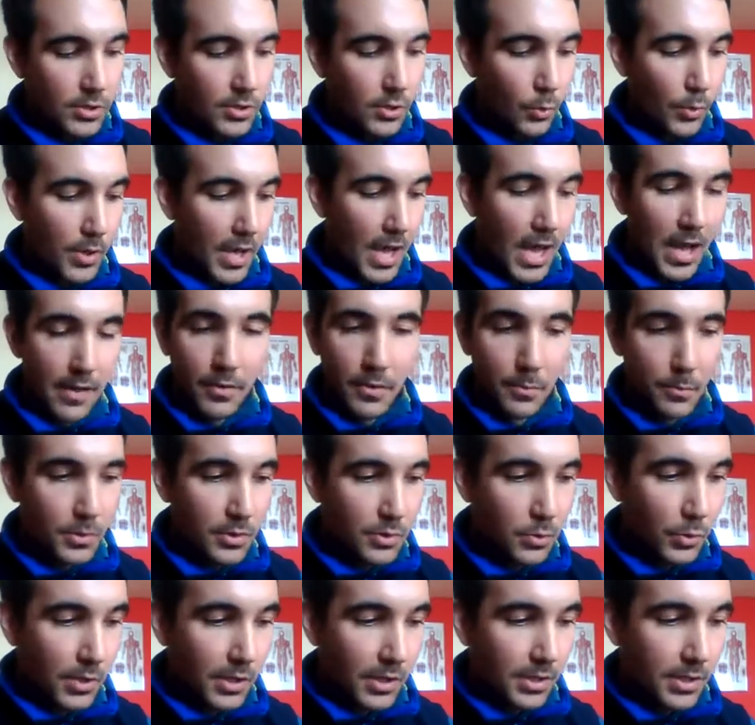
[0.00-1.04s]
So we have
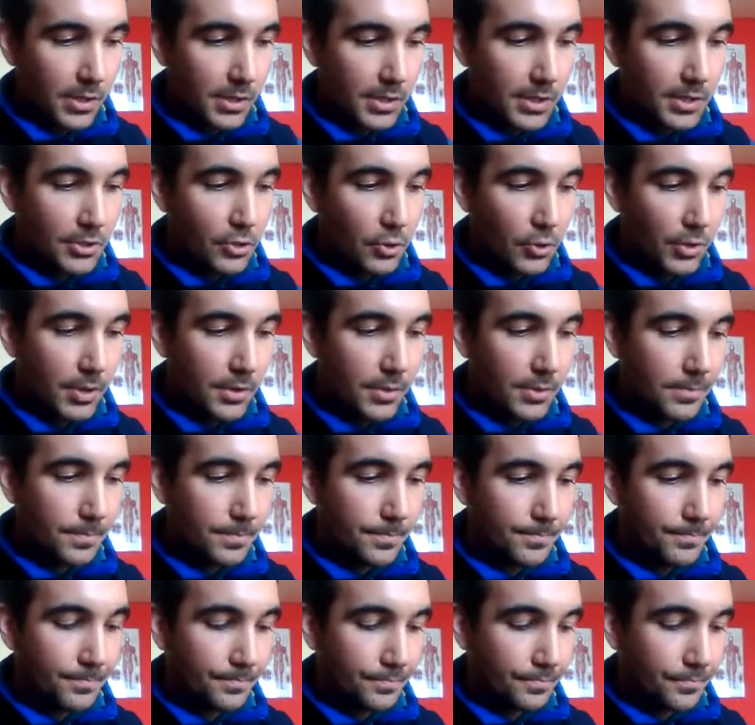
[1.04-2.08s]
it between the knee
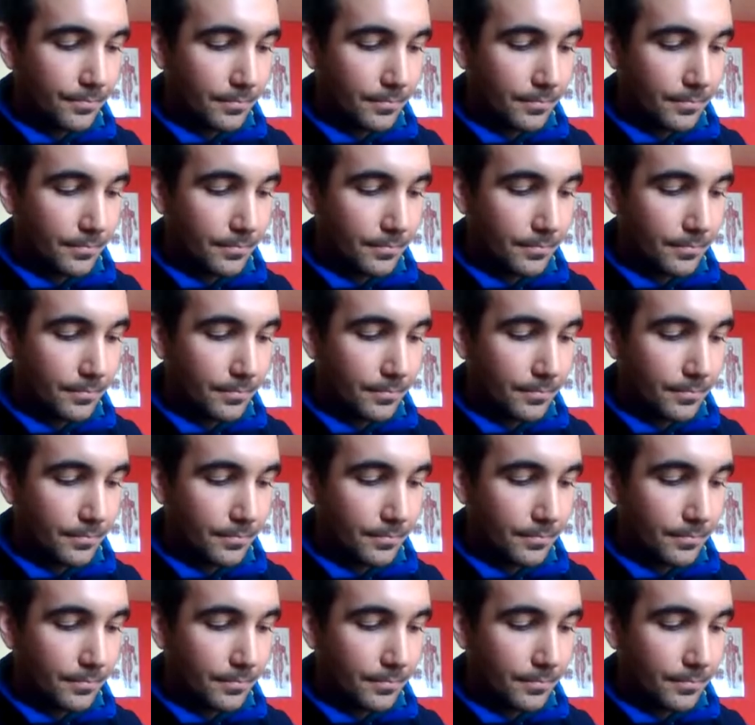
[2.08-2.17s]
joint,